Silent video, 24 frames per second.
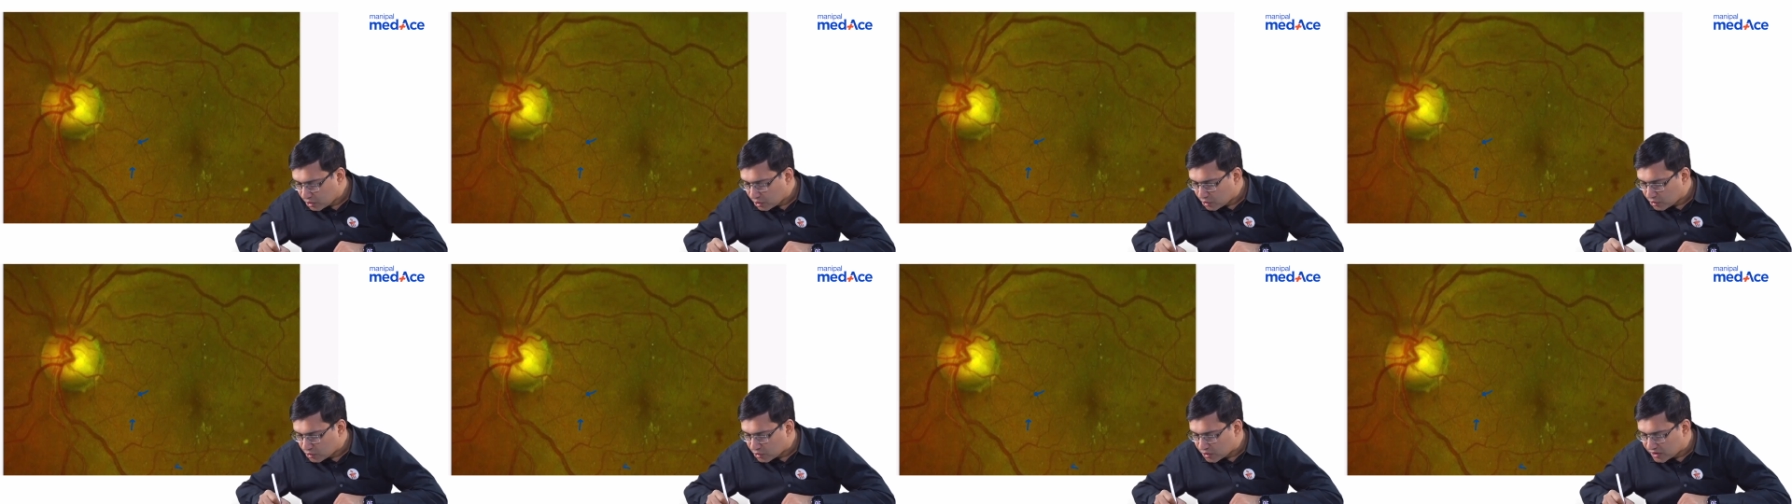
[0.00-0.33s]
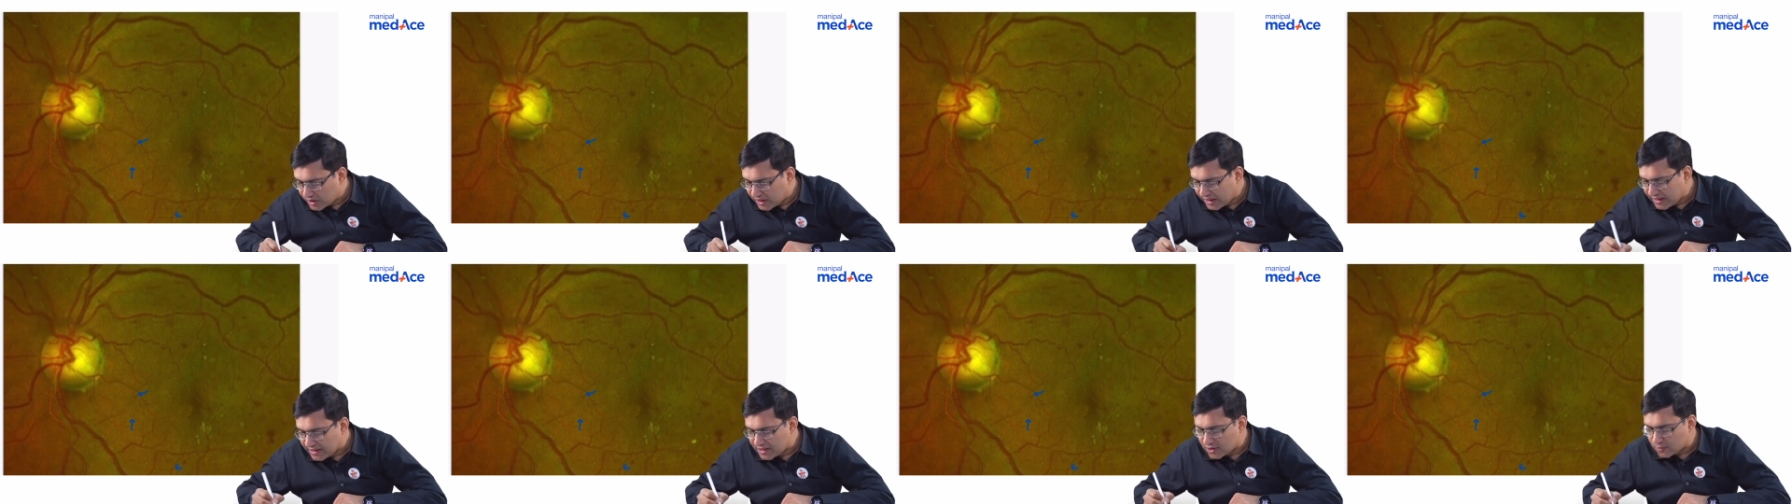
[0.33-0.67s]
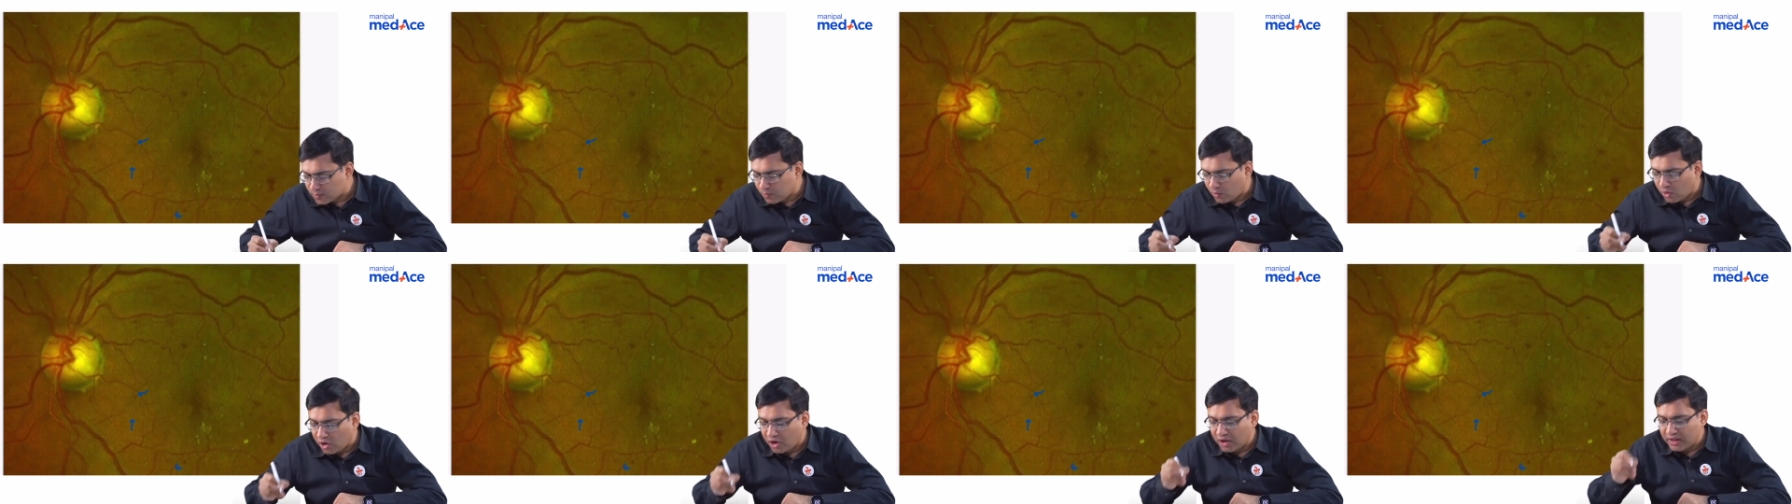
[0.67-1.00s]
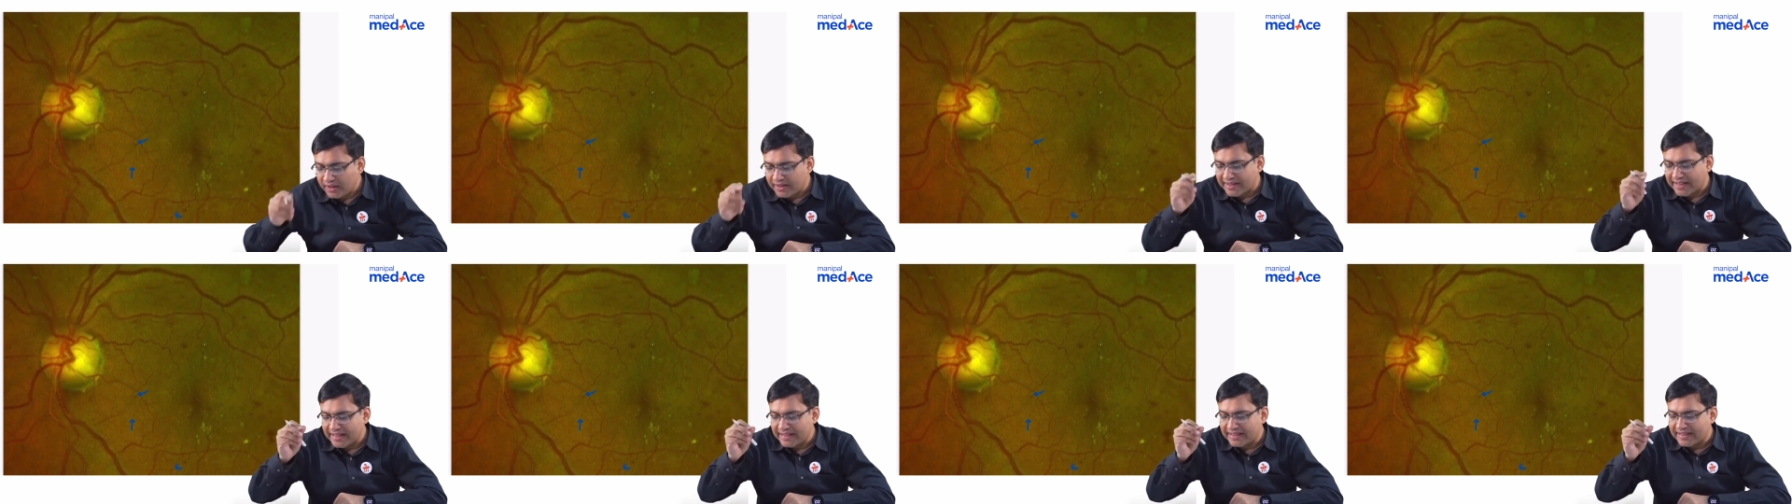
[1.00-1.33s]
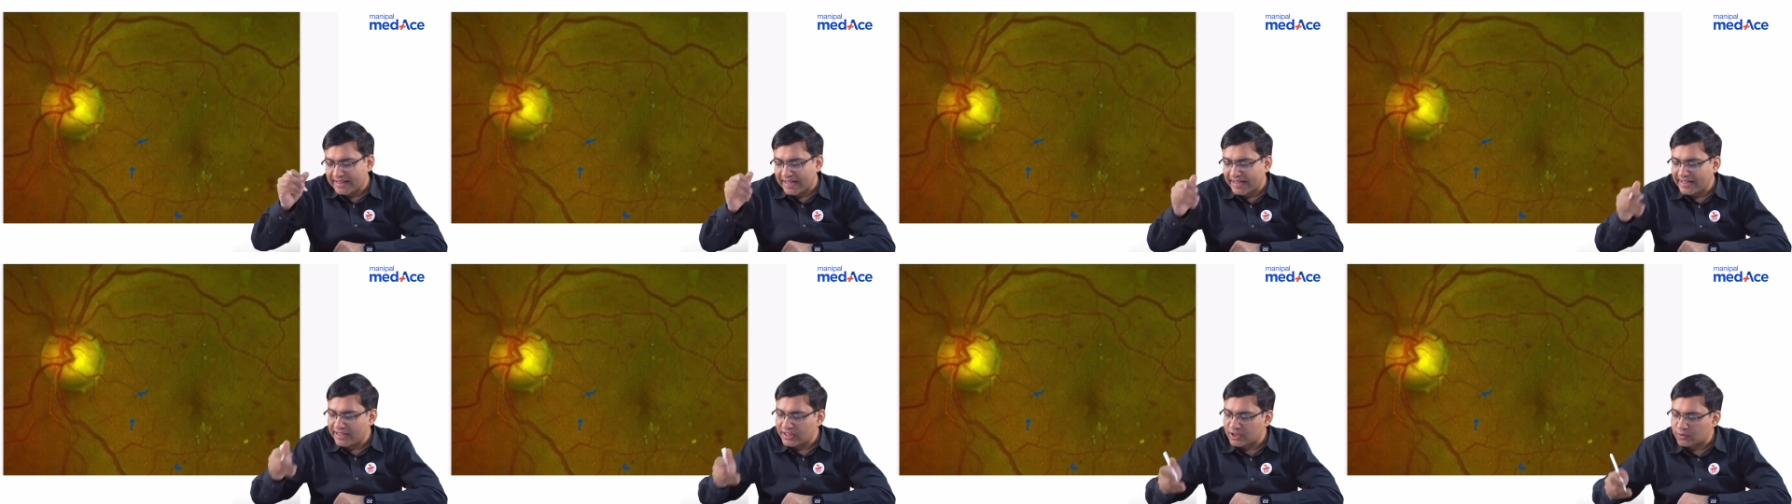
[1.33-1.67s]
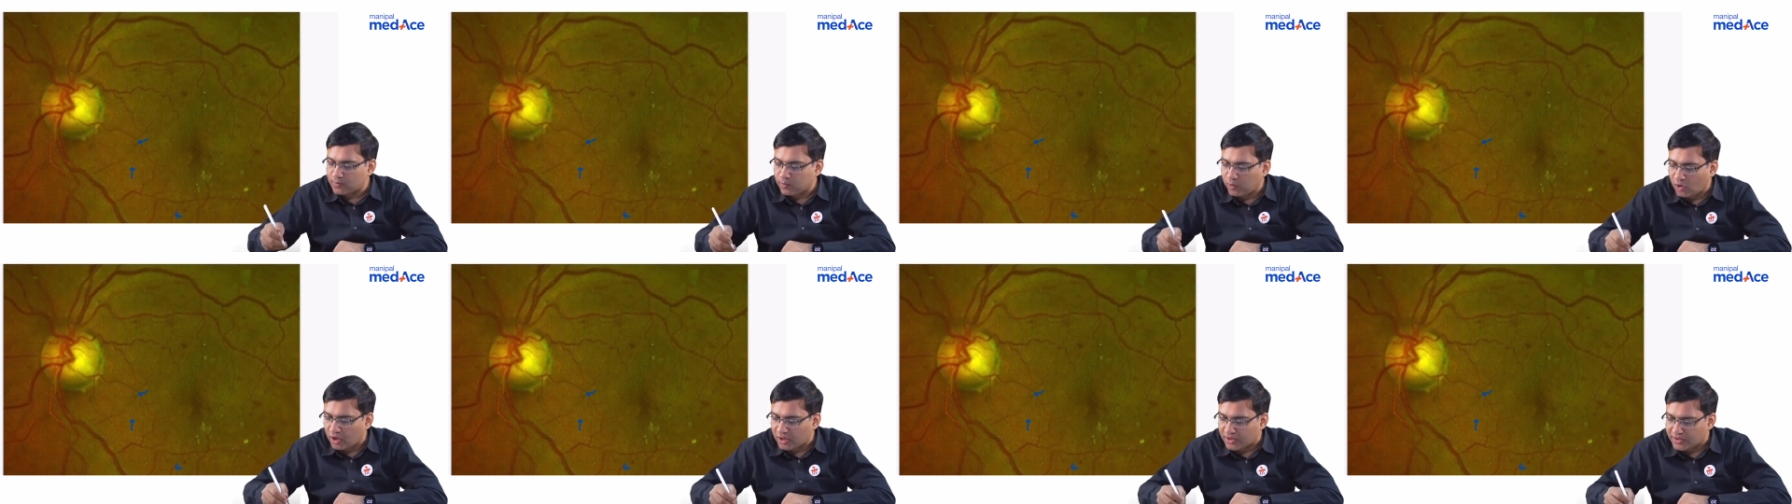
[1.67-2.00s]
So these small red tiny
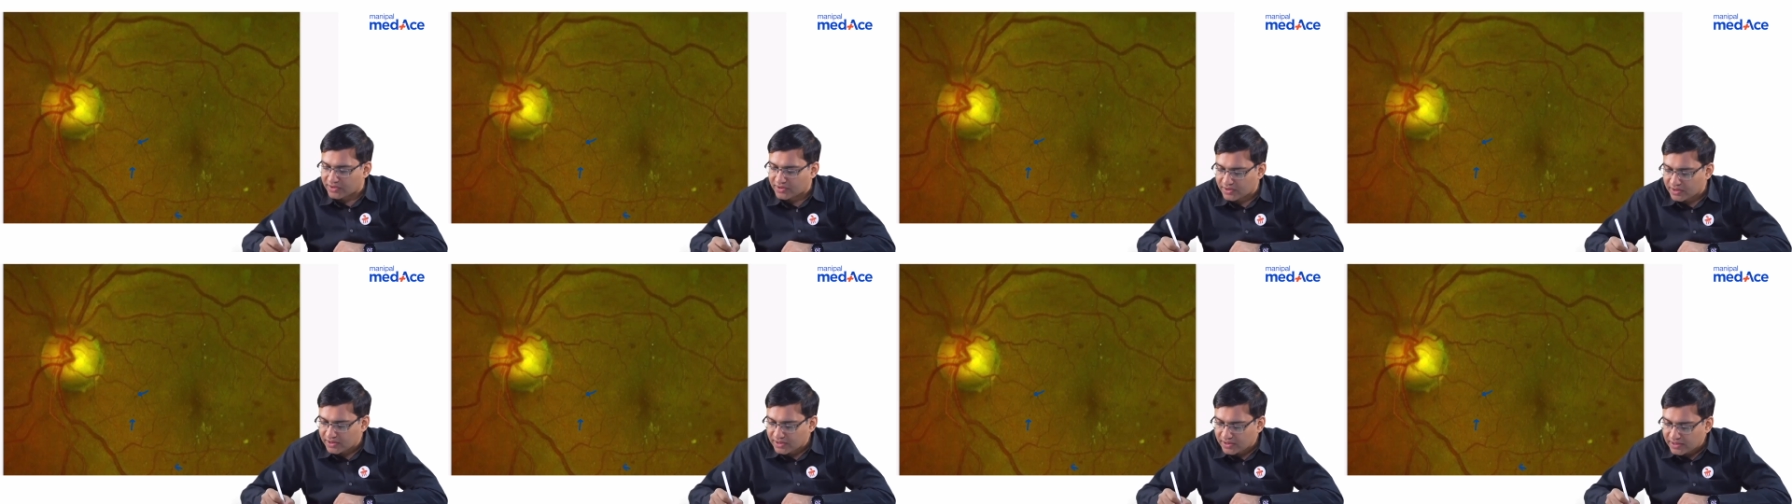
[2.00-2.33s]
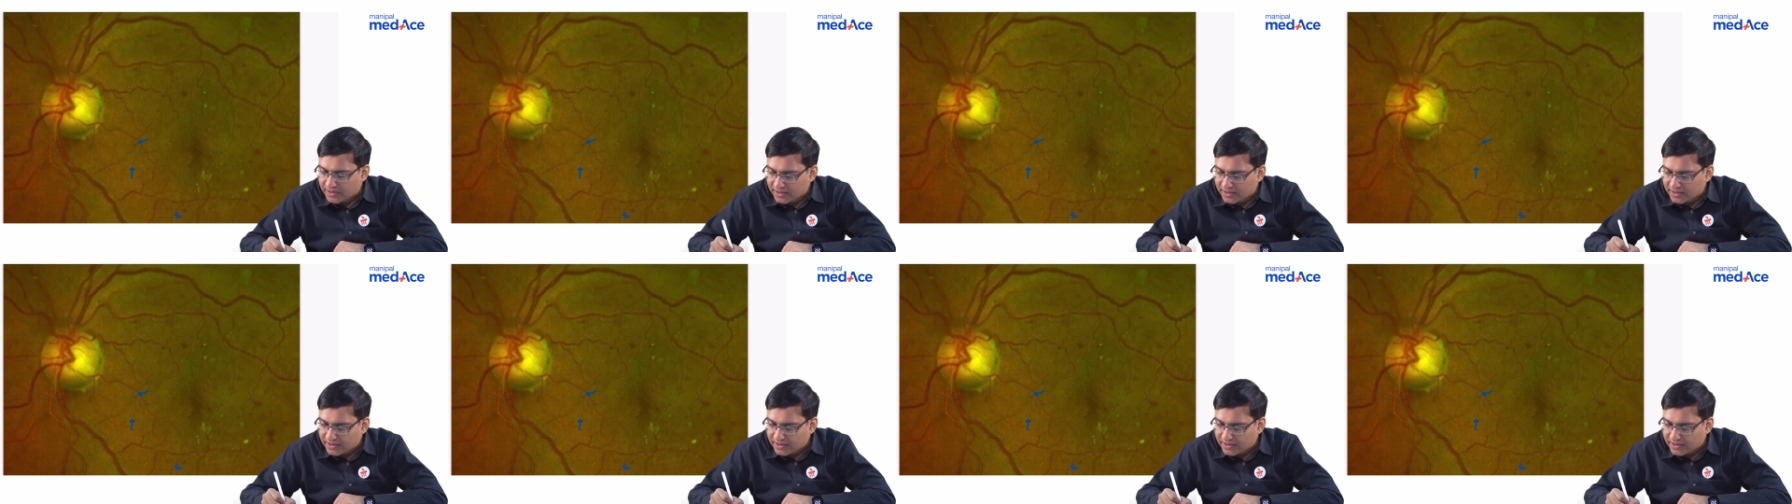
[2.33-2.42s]
spots,